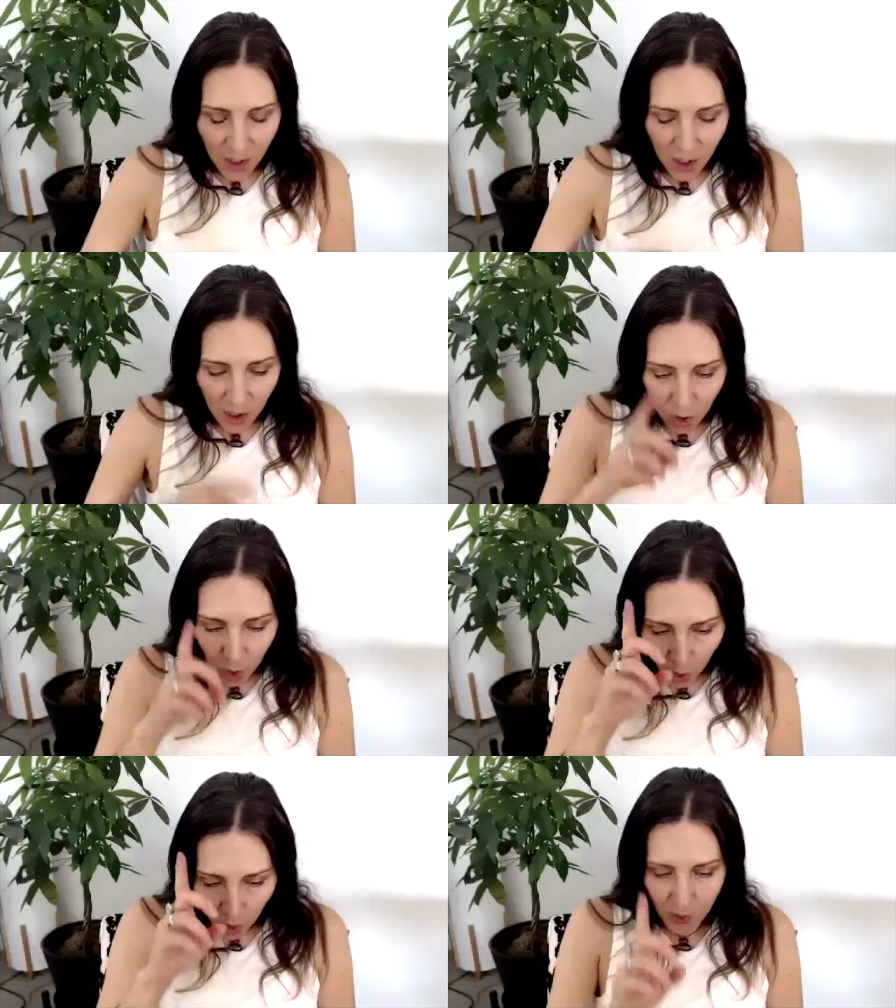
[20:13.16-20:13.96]

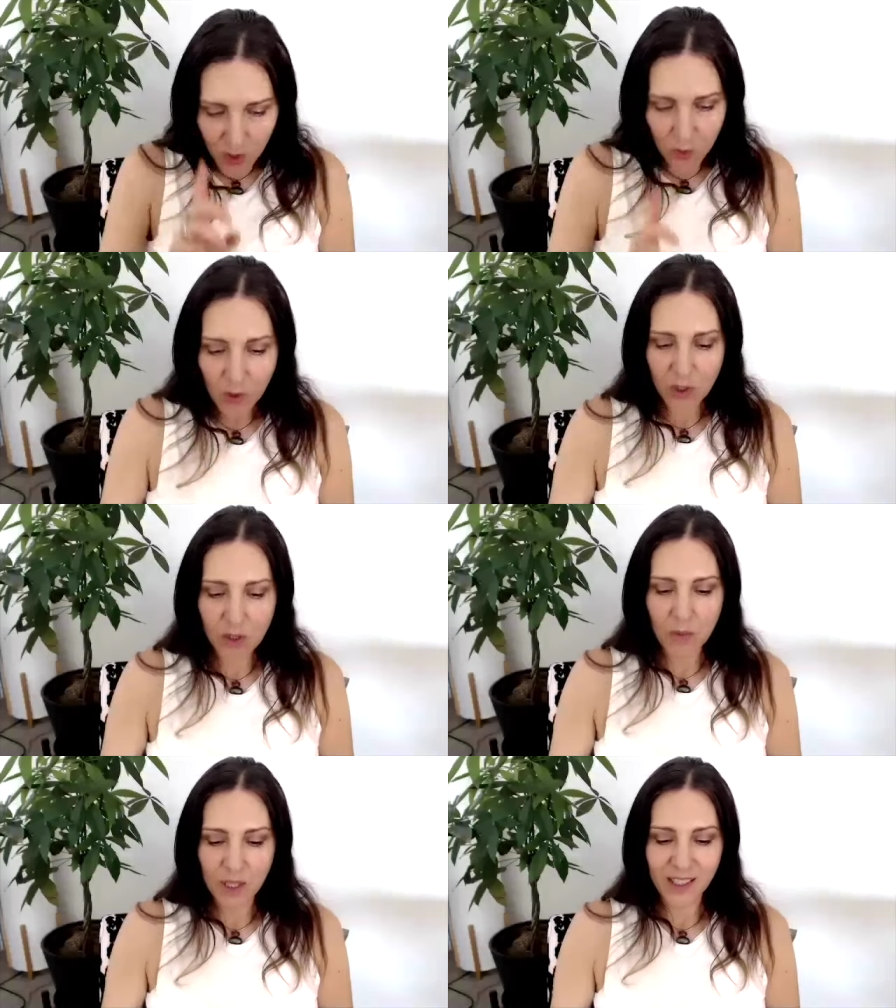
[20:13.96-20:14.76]
Your
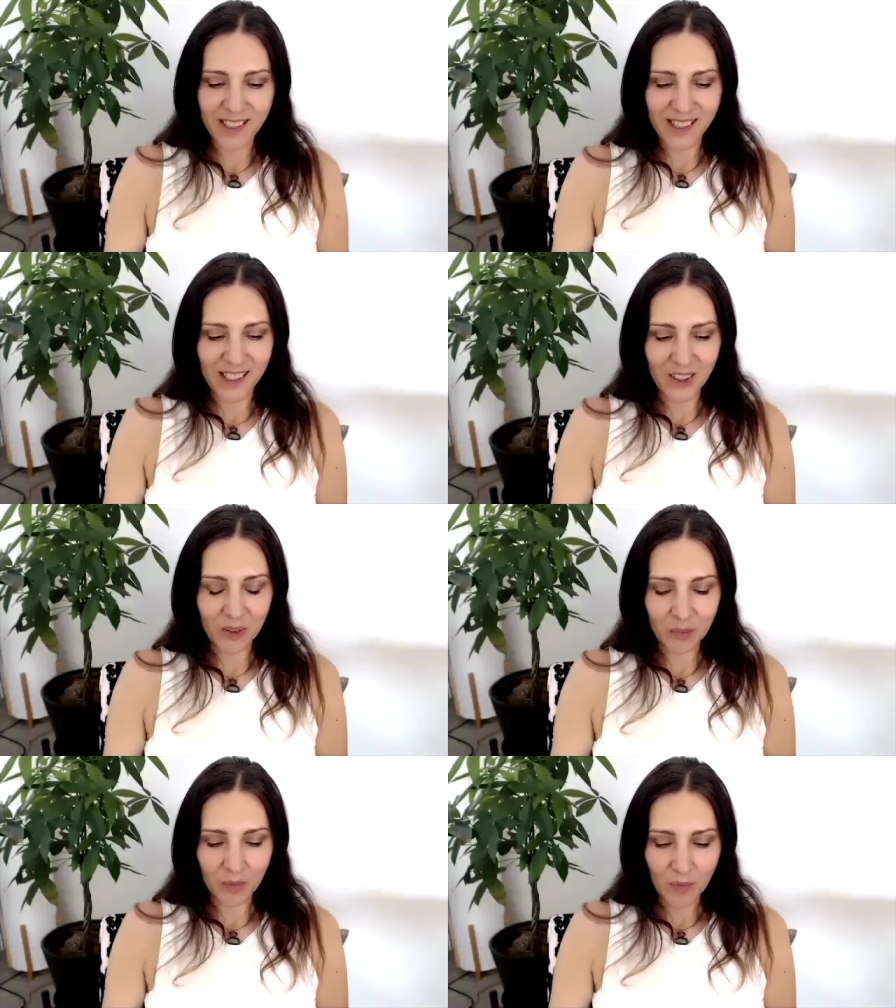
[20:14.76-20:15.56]
responsibility
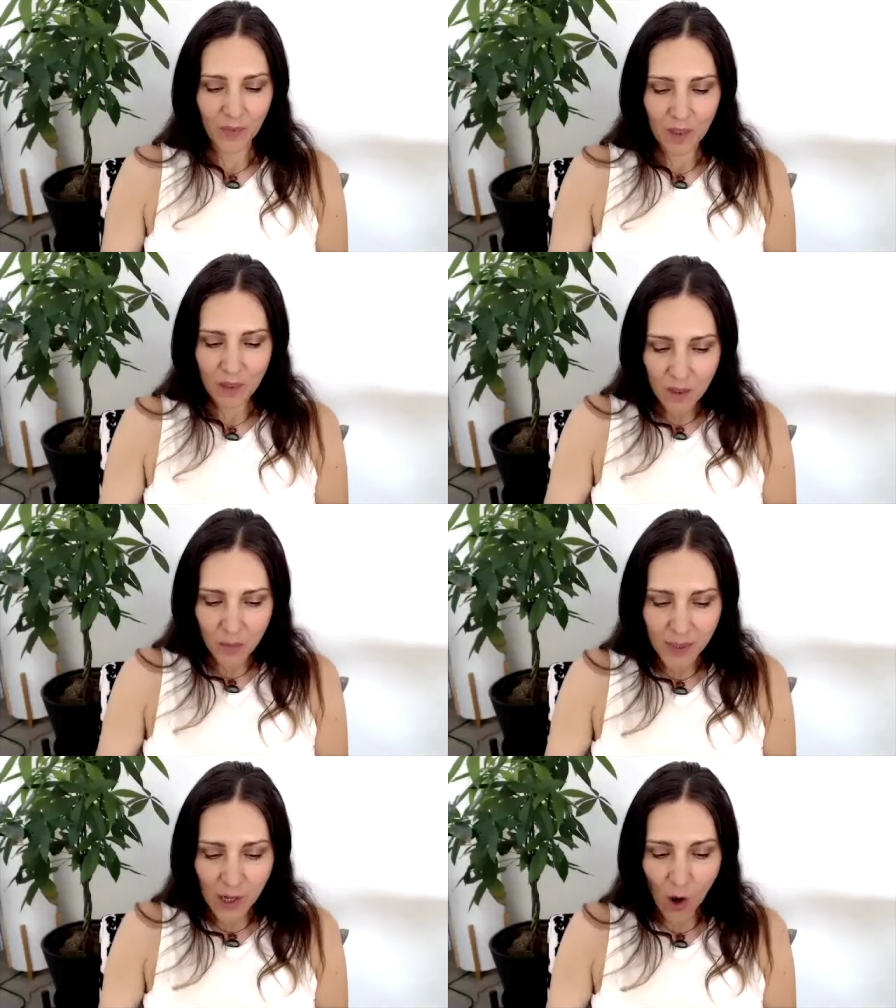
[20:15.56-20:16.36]
is to
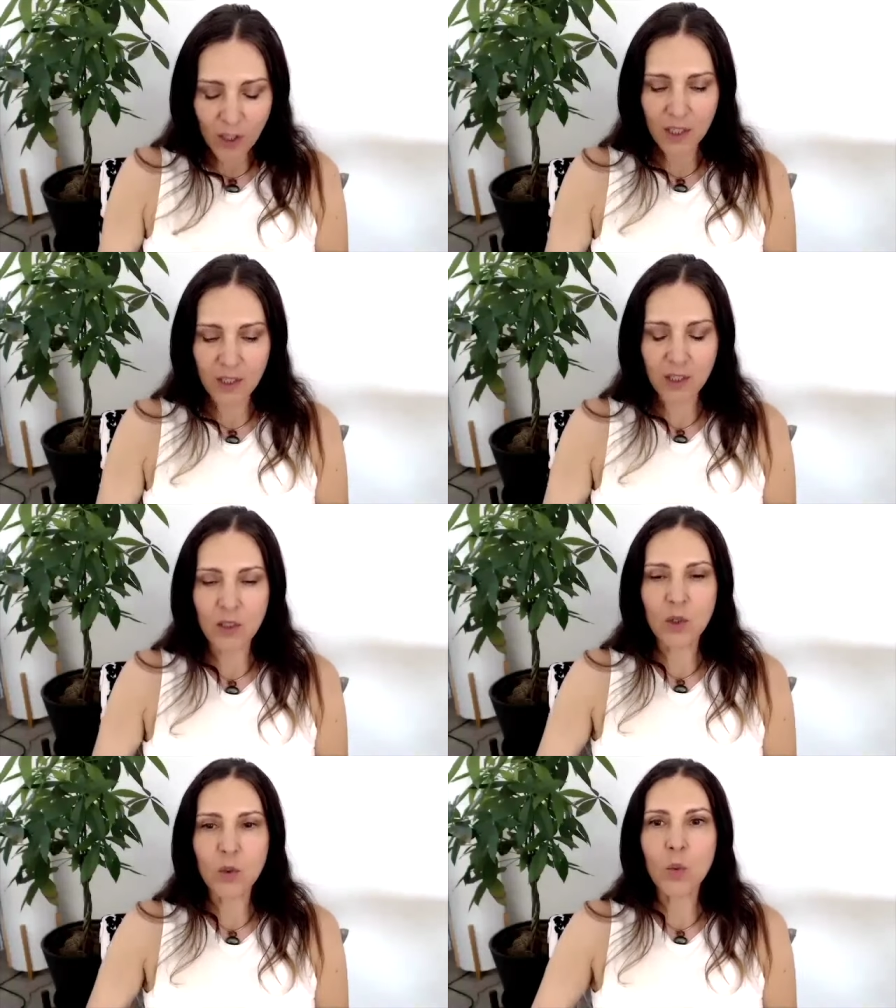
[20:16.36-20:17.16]
be honest as
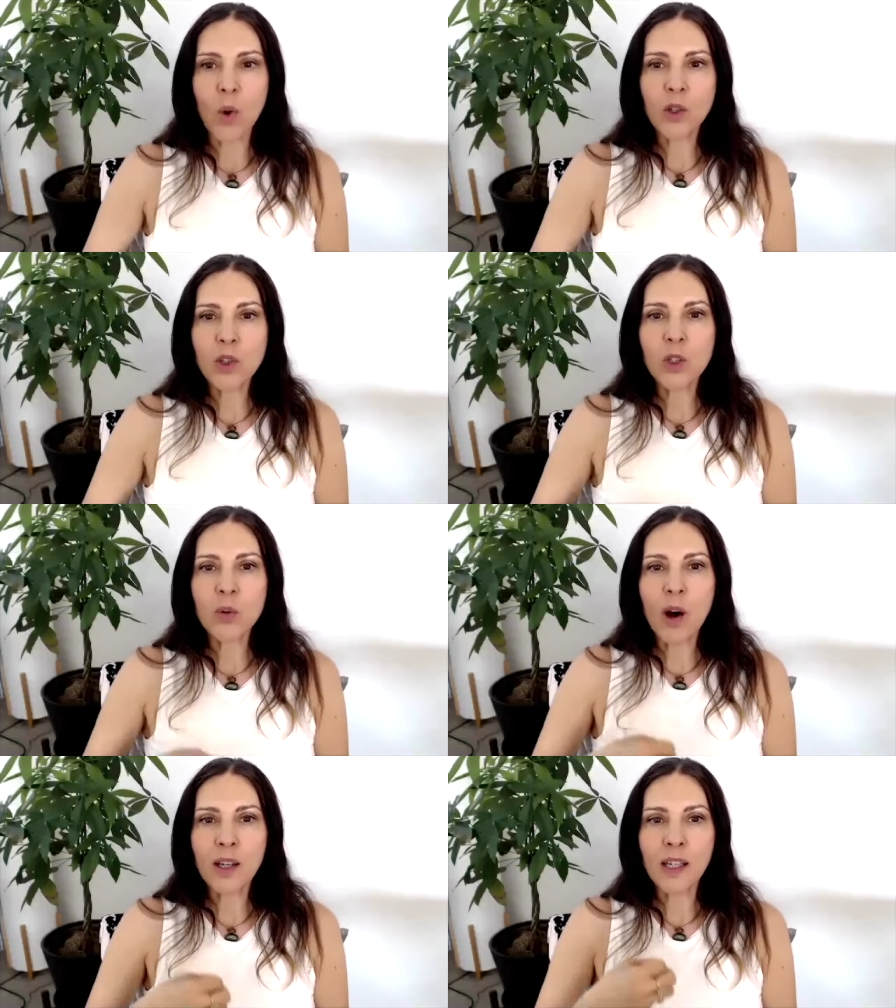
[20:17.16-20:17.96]
to what you
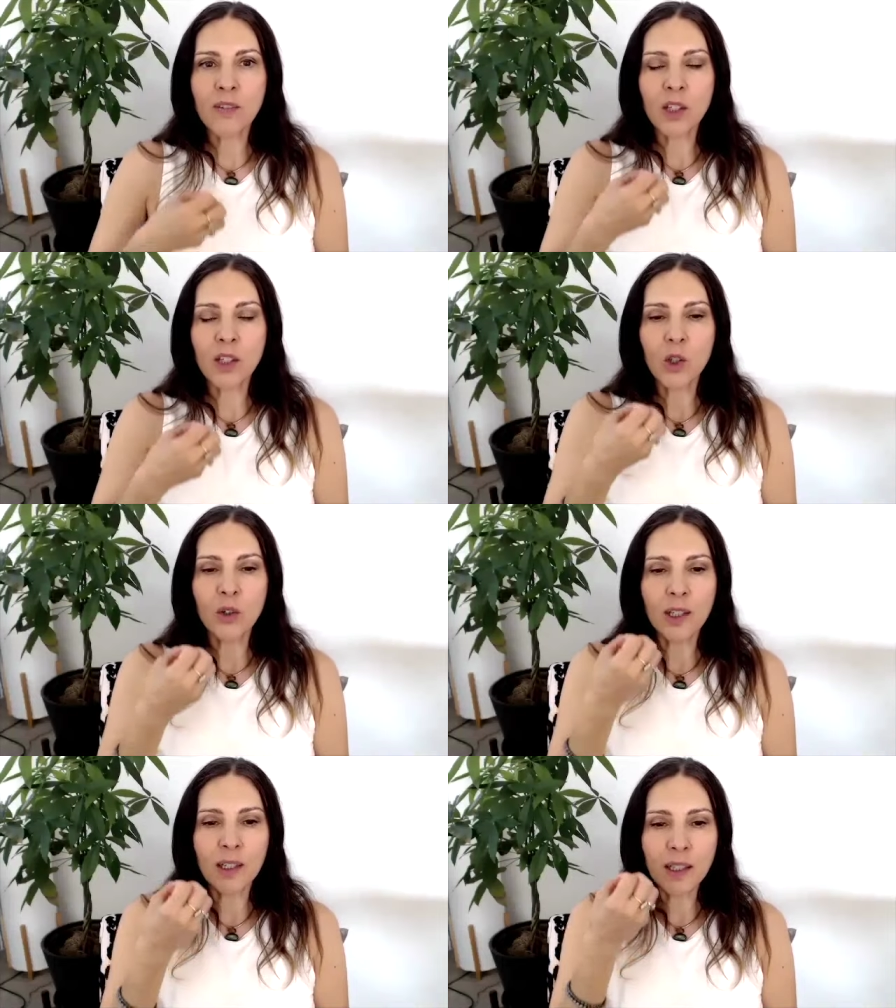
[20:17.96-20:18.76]
are giving
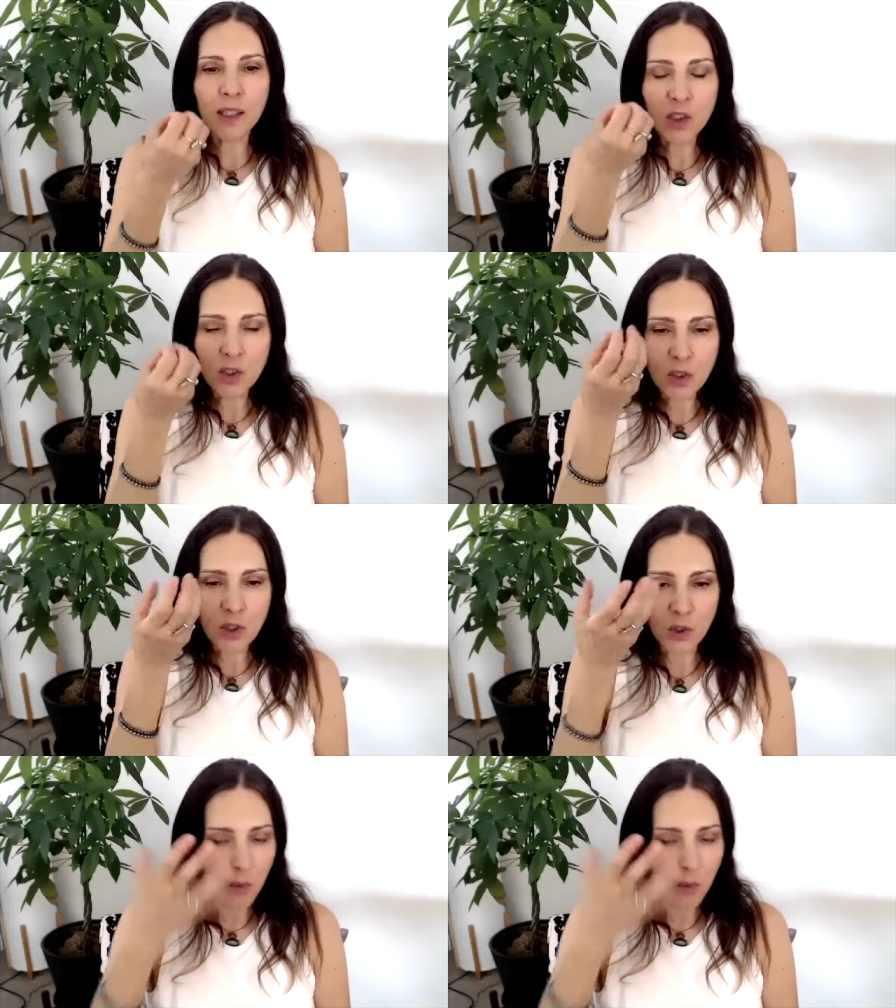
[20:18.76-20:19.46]
your allegiance to.